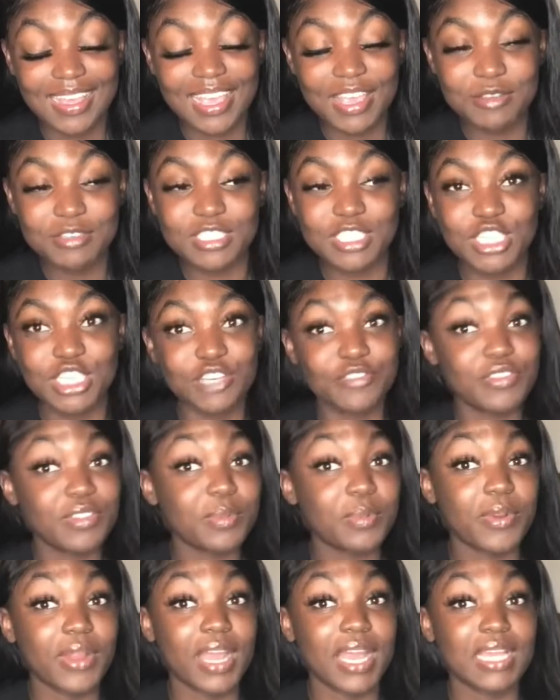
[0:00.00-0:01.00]
It was good for
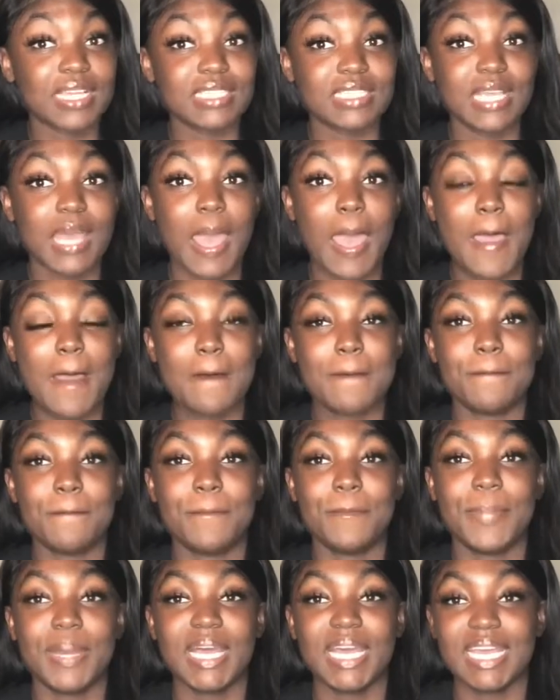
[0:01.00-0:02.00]
the price,
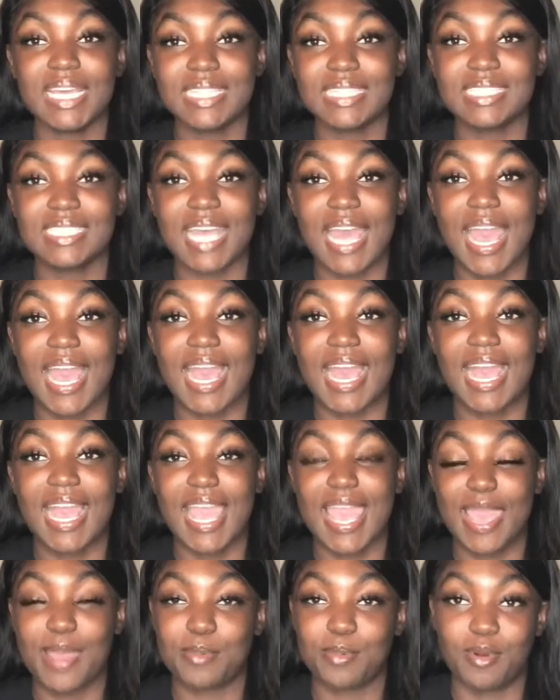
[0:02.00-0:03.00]
but I
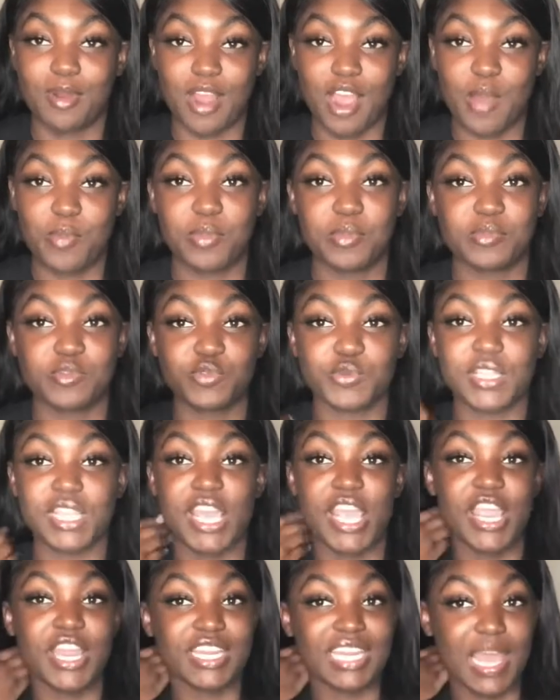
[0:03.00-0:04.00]
had problems with
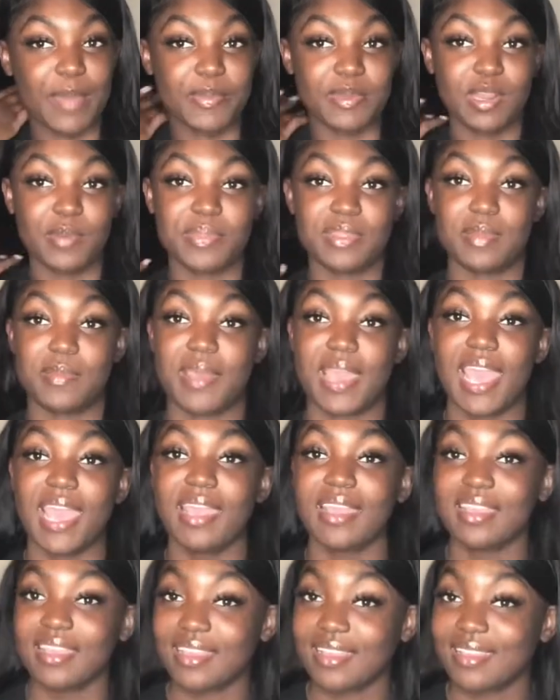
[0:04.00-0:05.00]
the hair napping up in the
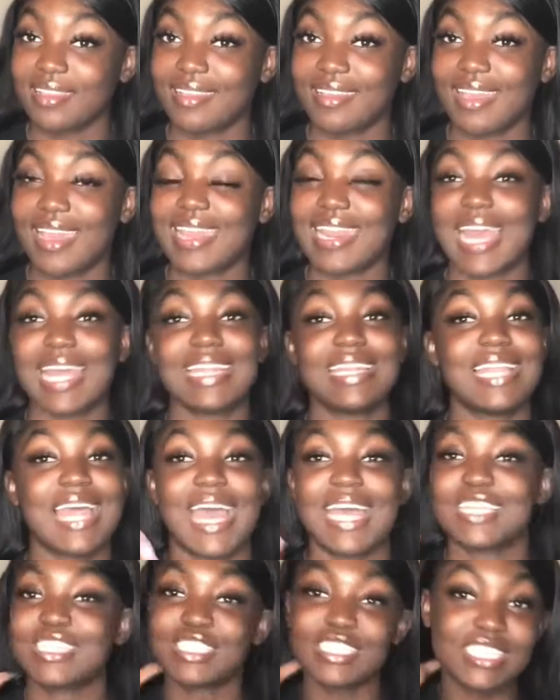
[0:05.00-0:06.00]
back, and I,
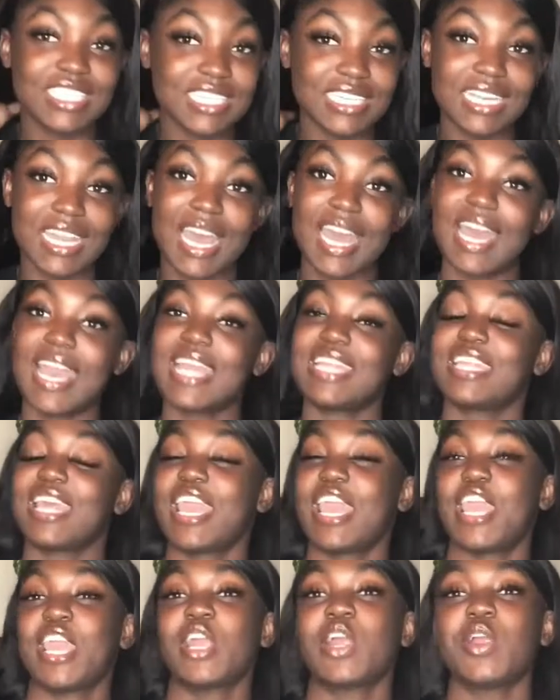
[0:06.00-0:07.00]
I just could not. And the
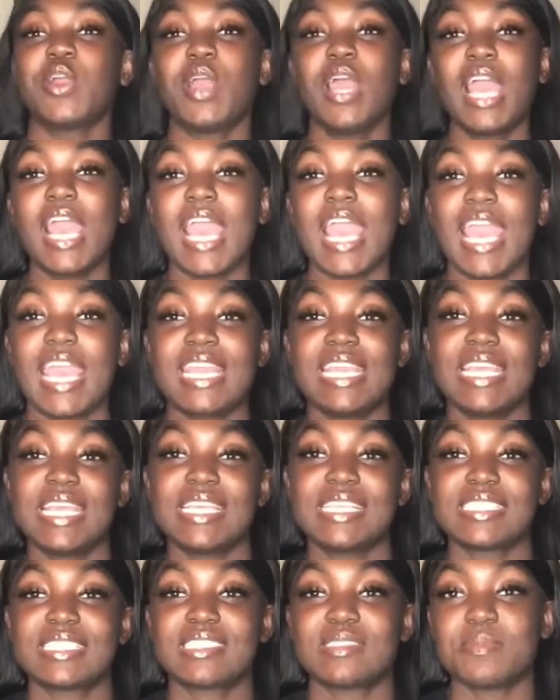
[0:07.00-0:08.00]
hair, it
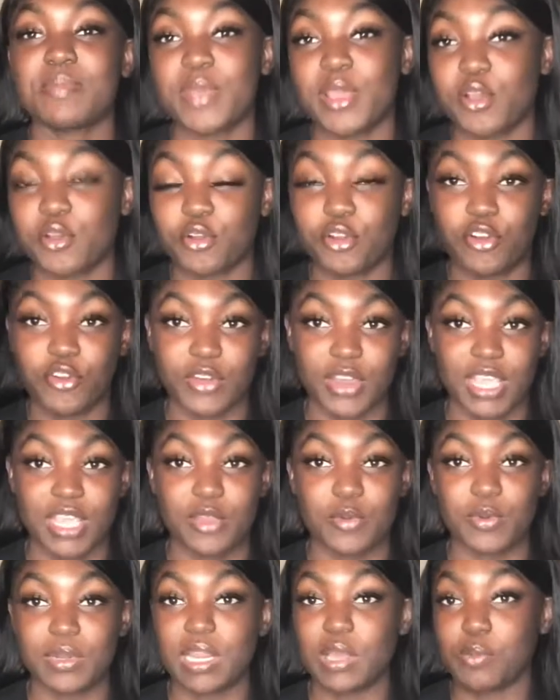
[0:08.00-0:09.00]
didn't smell
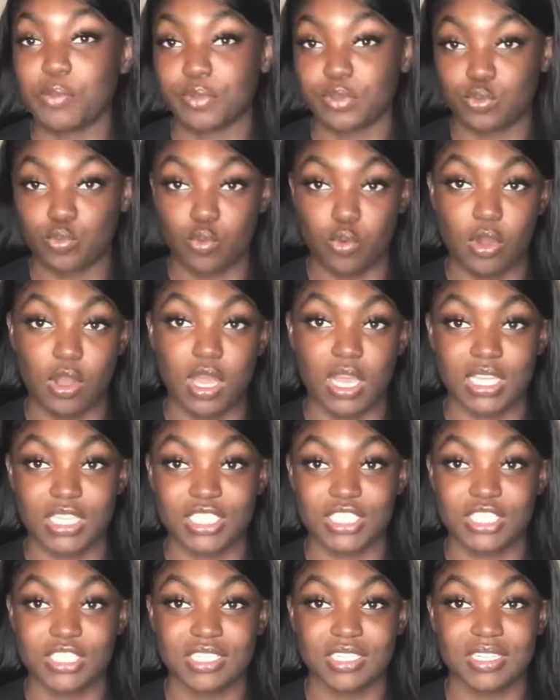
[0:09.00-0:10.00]
great when it was
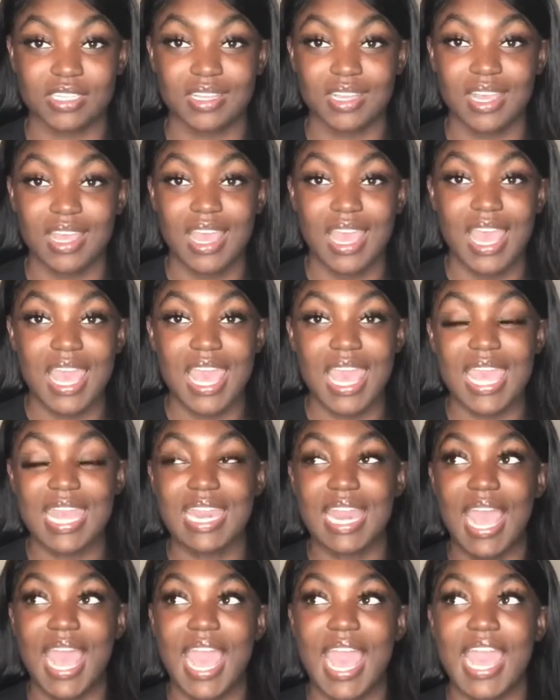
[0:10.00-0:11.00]
washed,
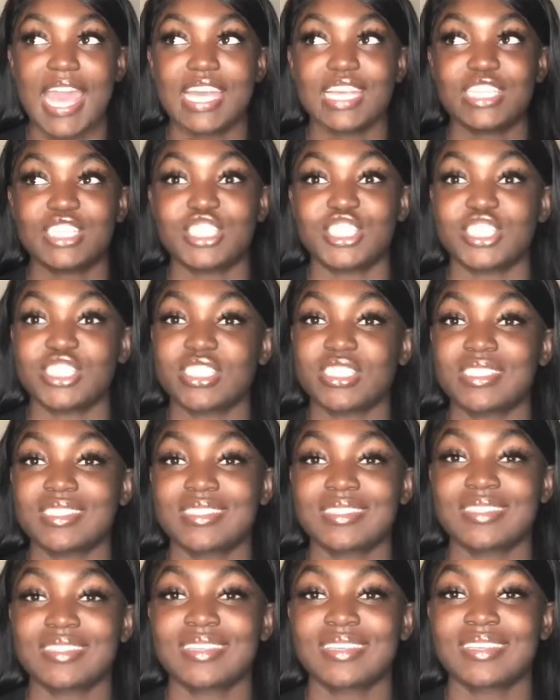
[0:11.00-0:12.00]
and I
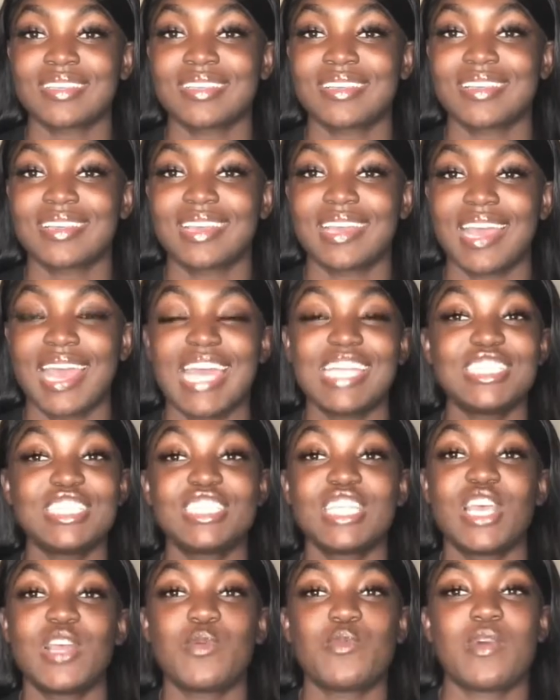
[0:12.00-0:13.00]
just I
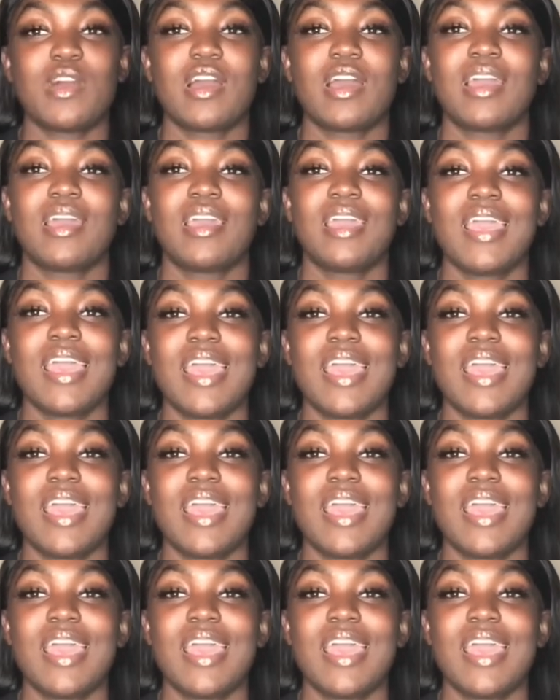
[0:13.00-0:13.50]
just didn't want